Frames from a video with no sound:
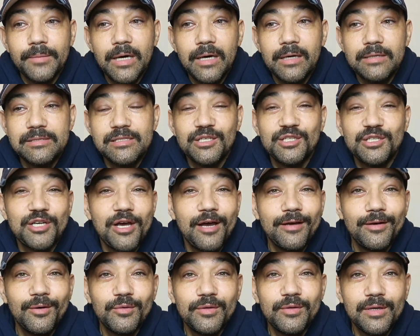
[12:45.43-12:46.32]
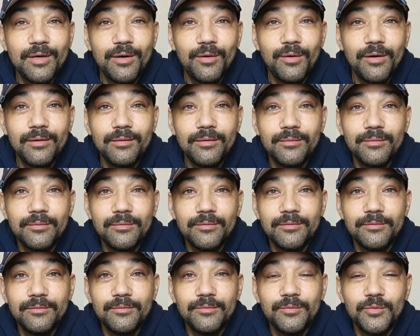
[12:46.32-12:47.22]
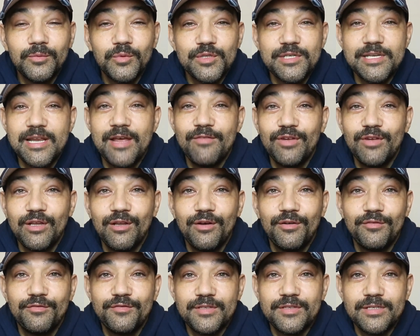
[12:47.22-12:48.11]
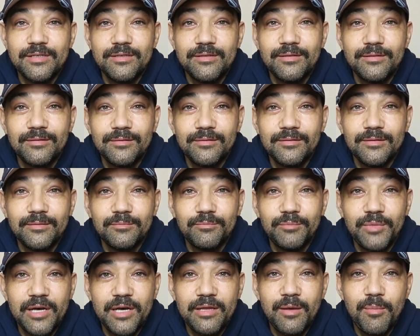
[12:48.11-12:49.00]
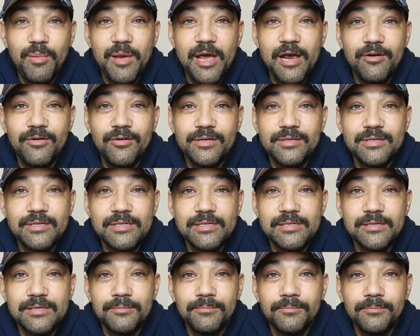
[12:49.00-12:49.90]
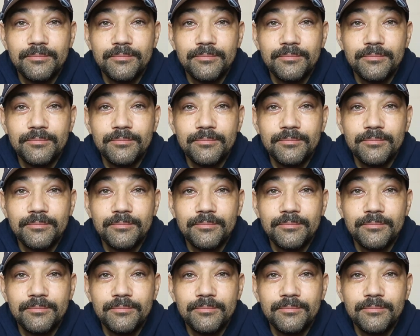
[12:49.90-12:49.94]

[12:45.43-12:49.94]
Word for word: as a child that was never loved by their parents.